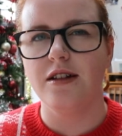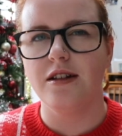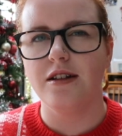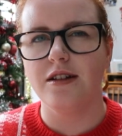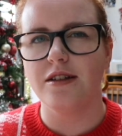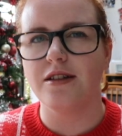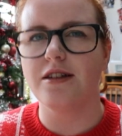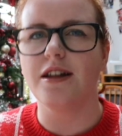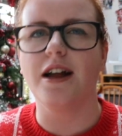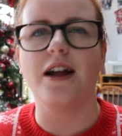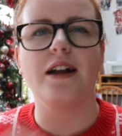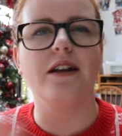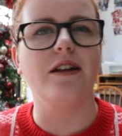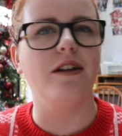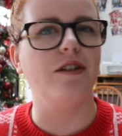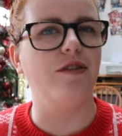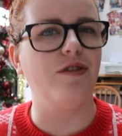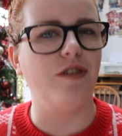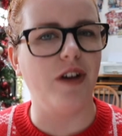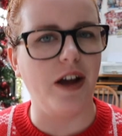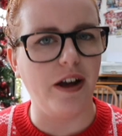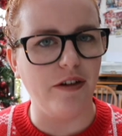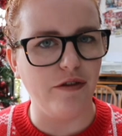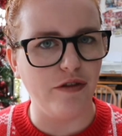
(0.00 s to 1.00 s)
standard
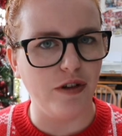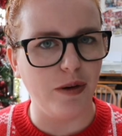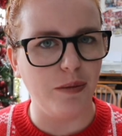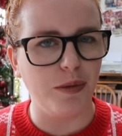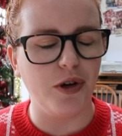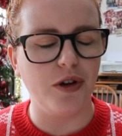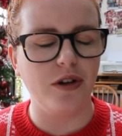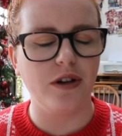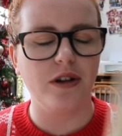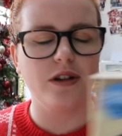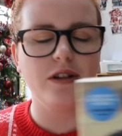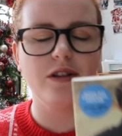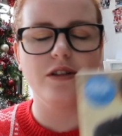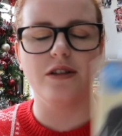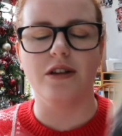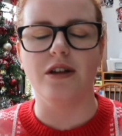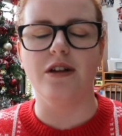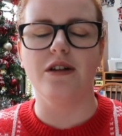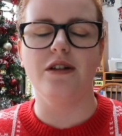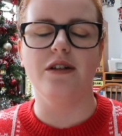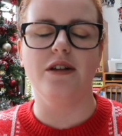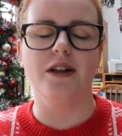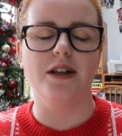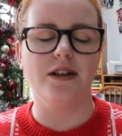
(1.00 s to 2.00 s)
for every book, so
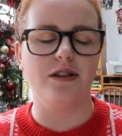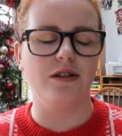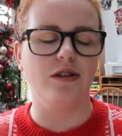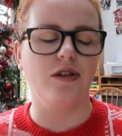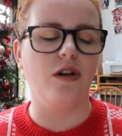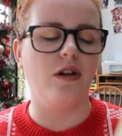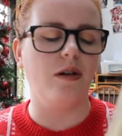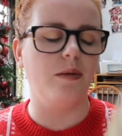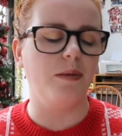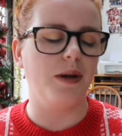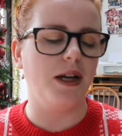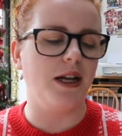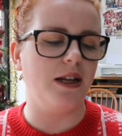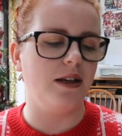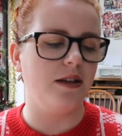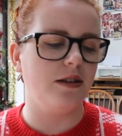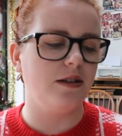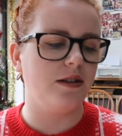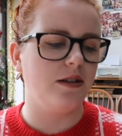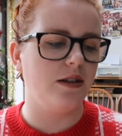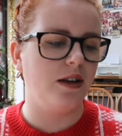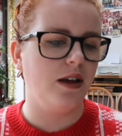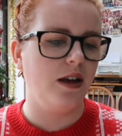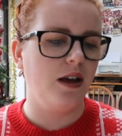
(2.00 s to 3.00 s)
it's not on my
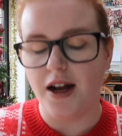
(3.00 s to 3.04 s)
list.